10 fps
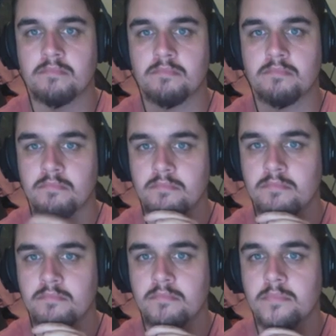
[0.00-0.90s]

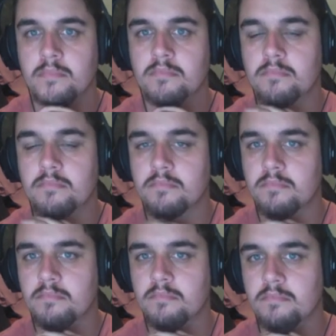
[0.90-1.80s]

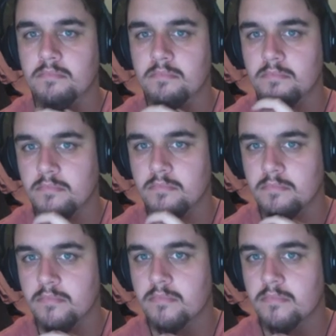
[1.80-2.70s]

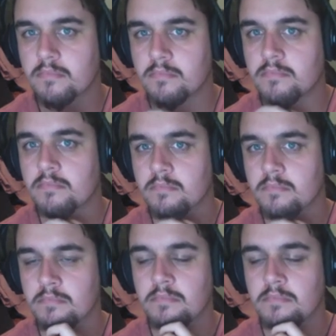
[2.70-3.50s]
This person isn't speaking.